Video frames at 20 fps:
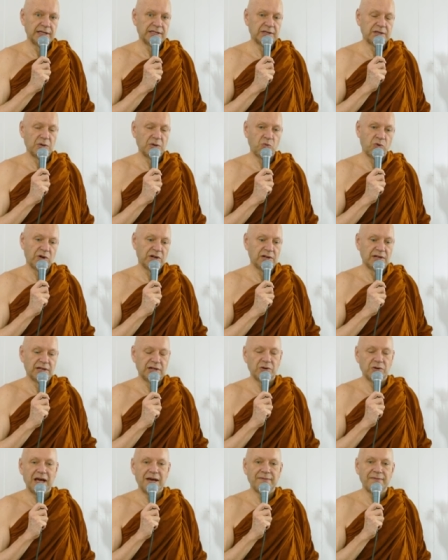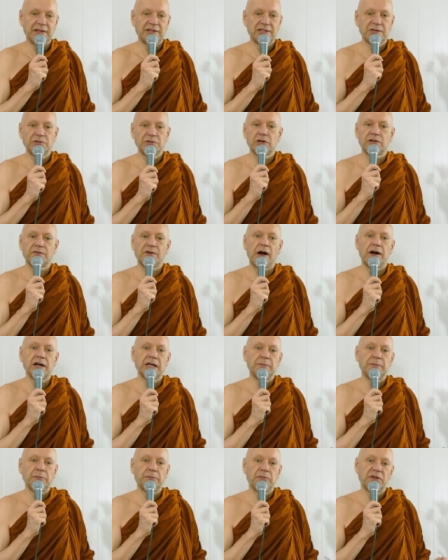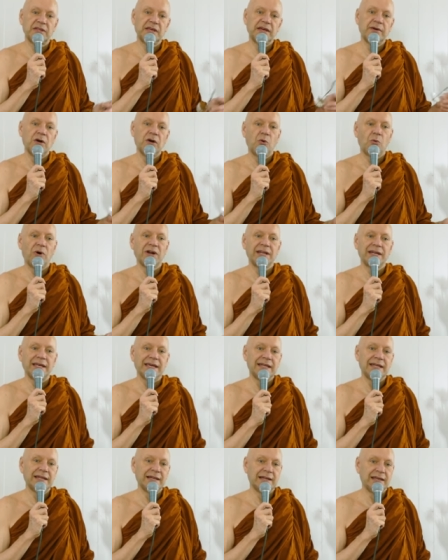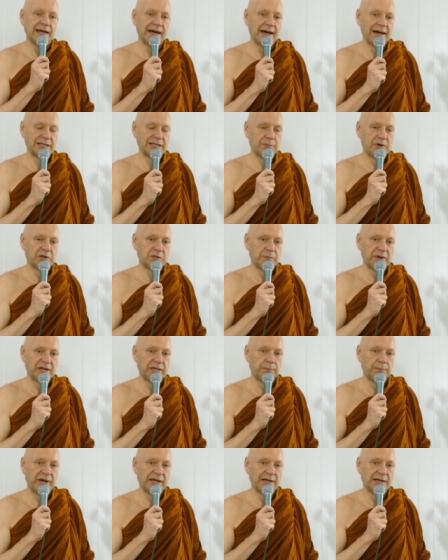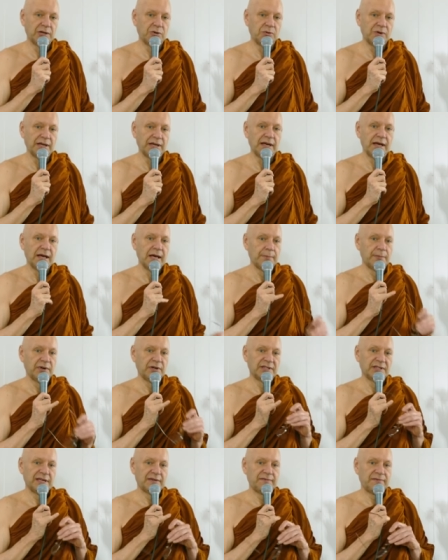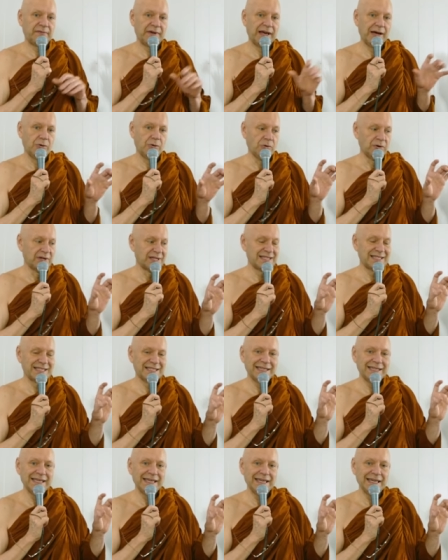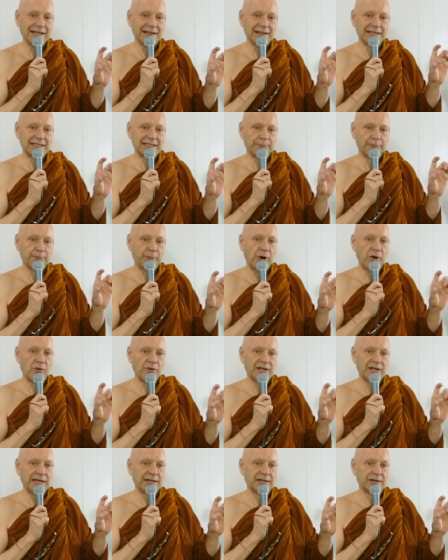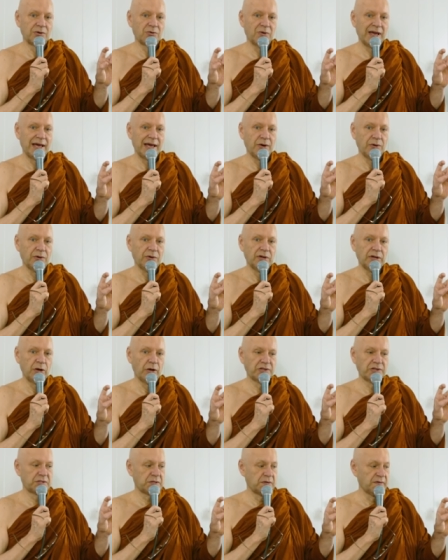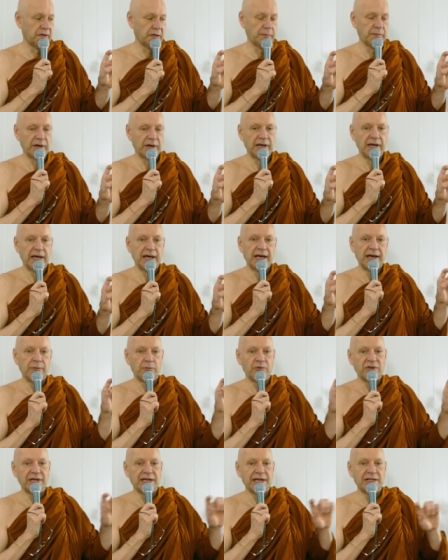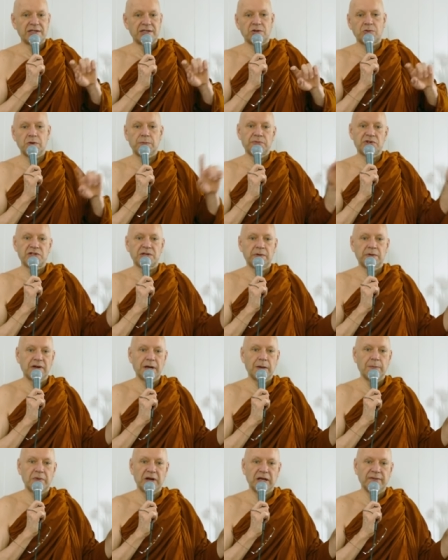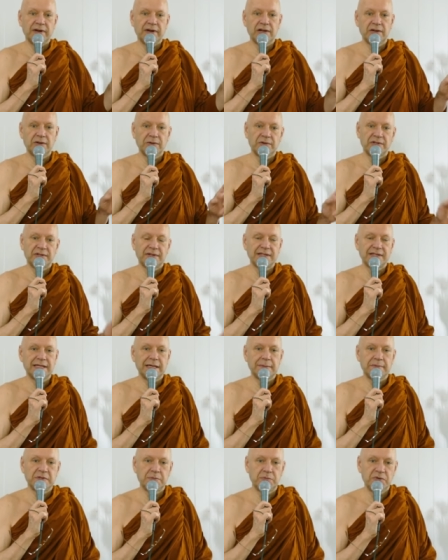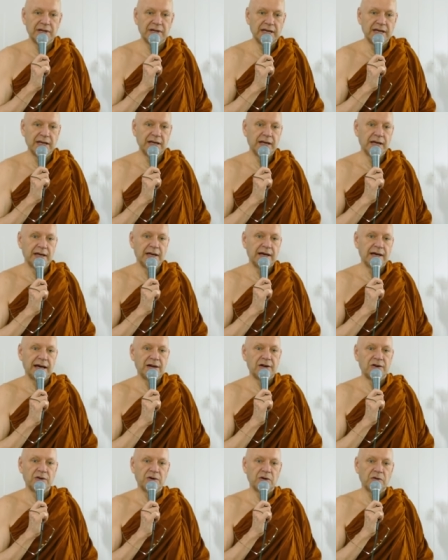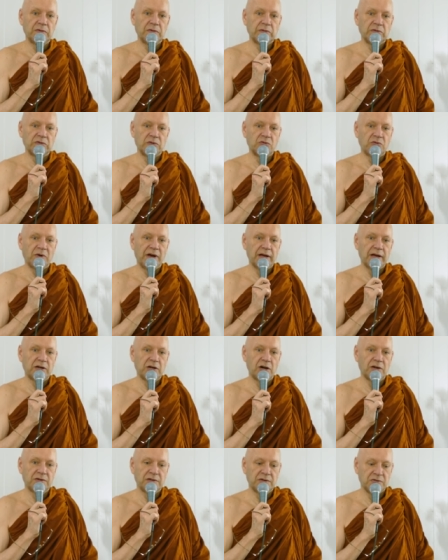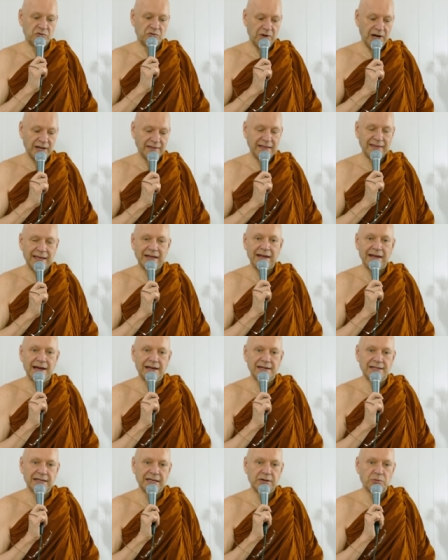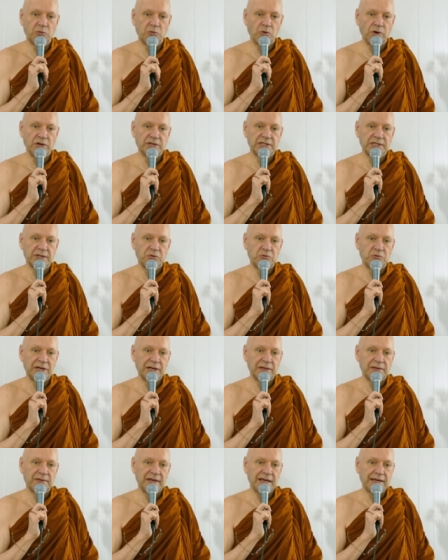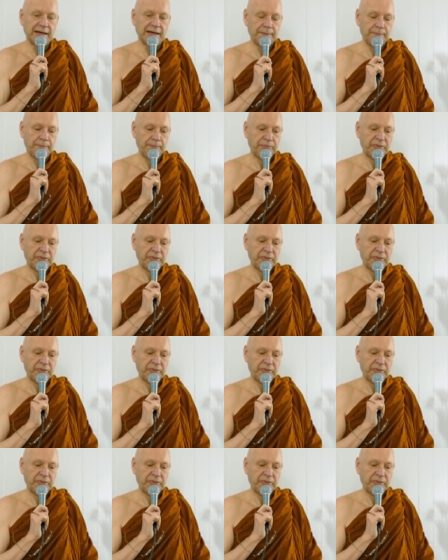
so they wanted to have it. So there was a lot of argument, but the one in India has a much better pedigree because they found seals buried in the ground, lots of them, uh, with the inscription Kapilavatthu. So it seems pretty I don't know, dry, cut and dry that that actually was the real thing here.